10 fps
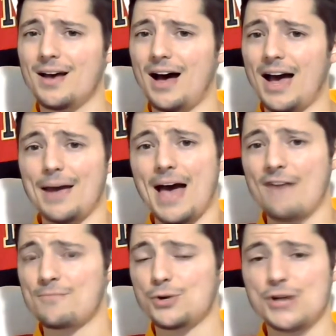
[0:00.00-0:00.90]
I
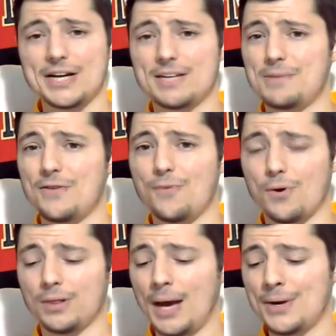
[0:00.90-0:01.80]
have him projected to be a
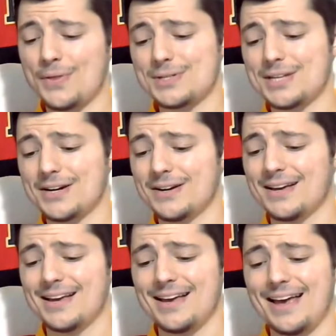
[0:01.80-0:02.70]
fourth liner this year.
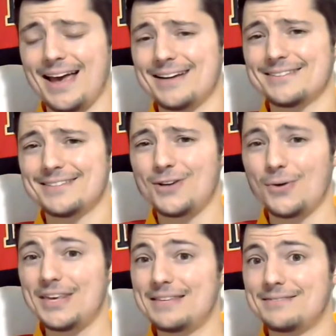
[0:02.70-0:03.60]
And, you
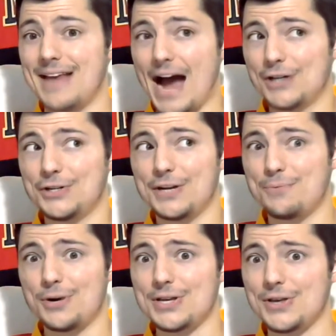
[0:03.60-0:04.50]
know, he actually
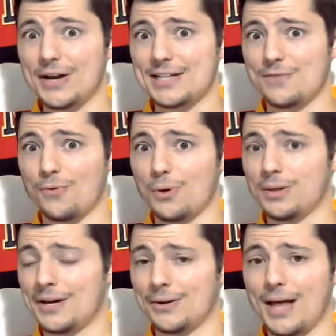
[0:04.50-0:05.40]
did pretty good as a fourth
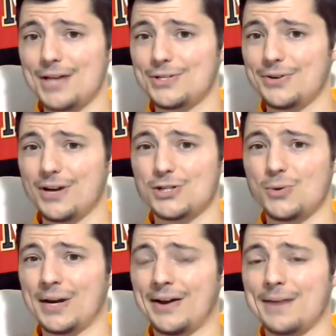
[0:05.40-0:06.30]
liner last year. He got
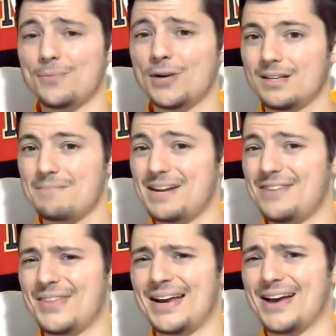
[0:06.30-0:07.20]
29 points. But
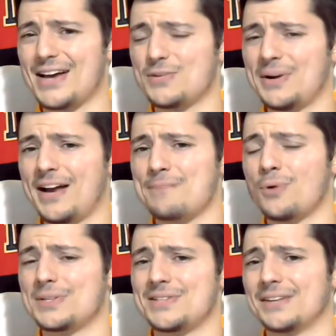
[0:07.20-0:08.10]
even then, guys, 29
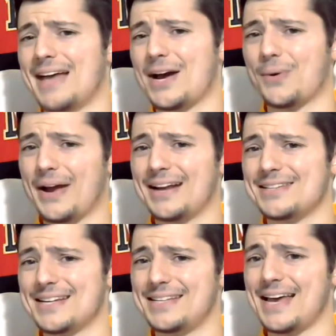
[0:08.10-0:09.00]
points, not that great in
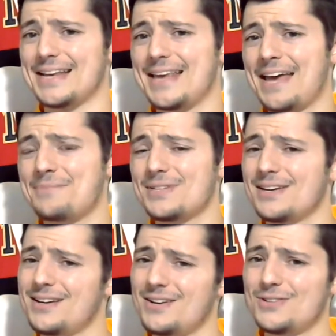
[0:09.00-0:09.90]
68 games.
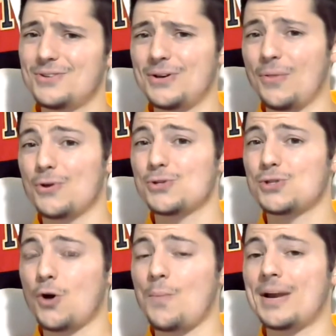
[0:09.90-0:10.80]
So, you know, there's
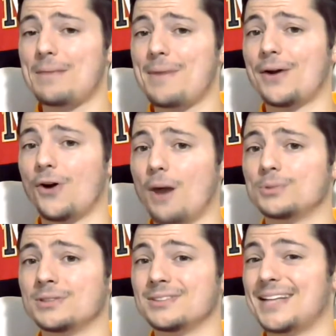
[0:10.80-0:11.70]
so many better
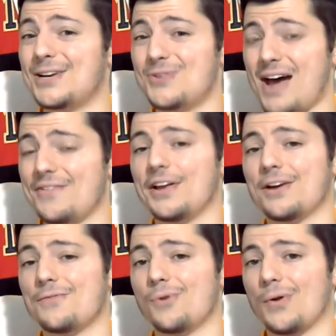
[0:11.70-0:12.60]
options than drafting
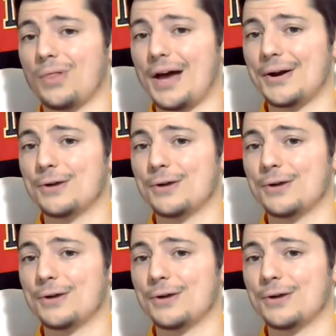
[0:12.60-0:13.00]
a fourth liner.